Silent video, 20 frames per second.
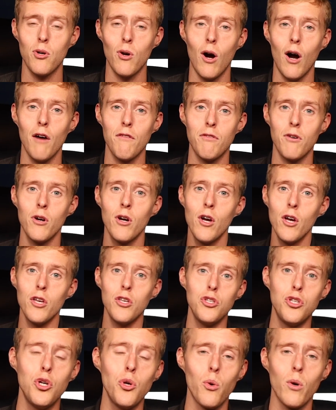your offer.
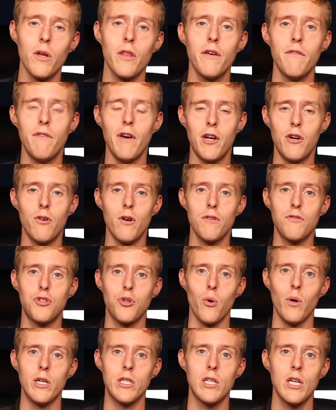You are the vendor of
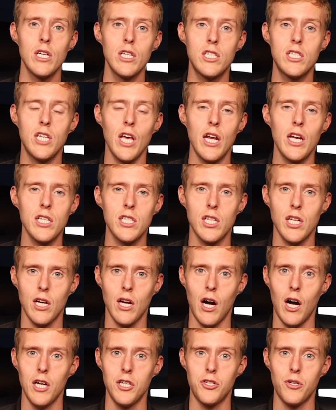choice. Send us the
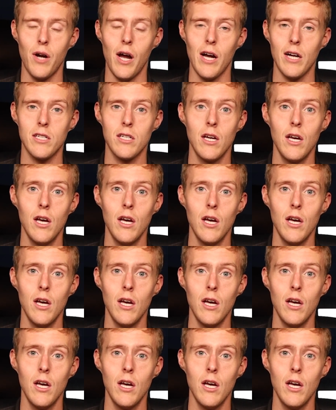contract."